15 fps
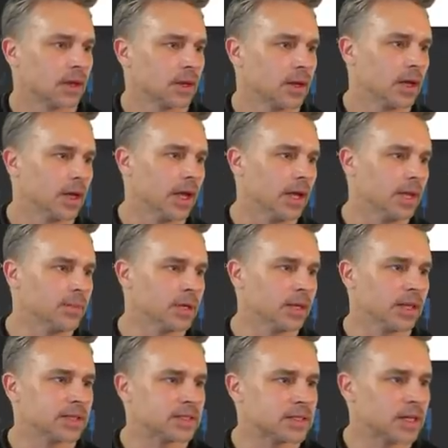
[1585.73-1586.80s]
Hey,
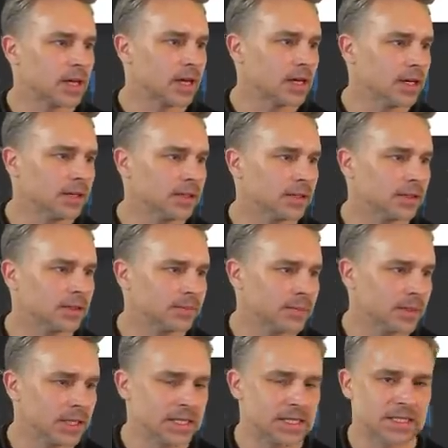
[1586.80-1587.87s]
Melissa.
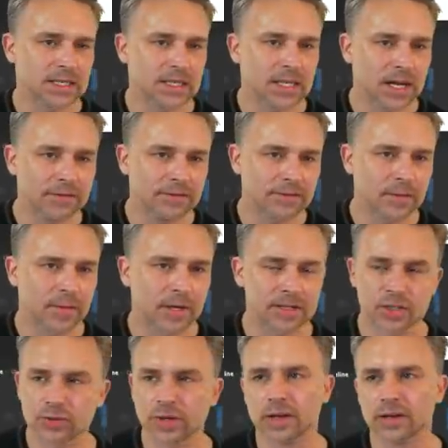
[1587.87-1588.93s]
Melissa Love from
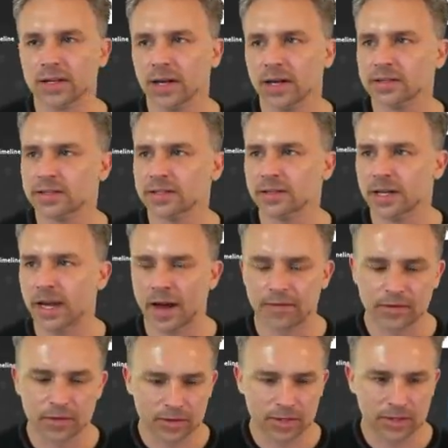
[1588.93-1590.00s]
Australia. It's good to have
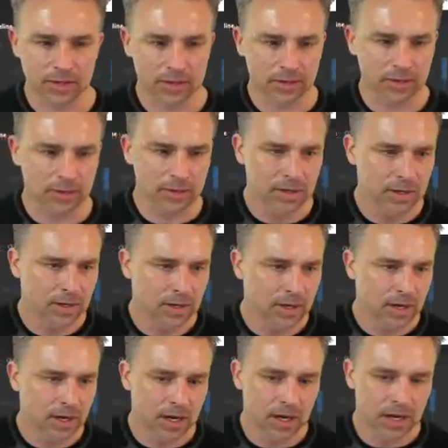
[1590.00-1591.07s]
you here.
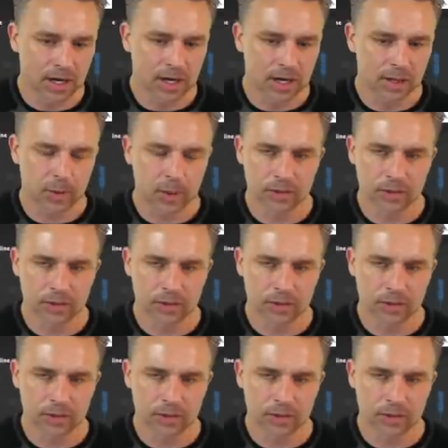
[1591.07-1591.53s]
Uh, Paul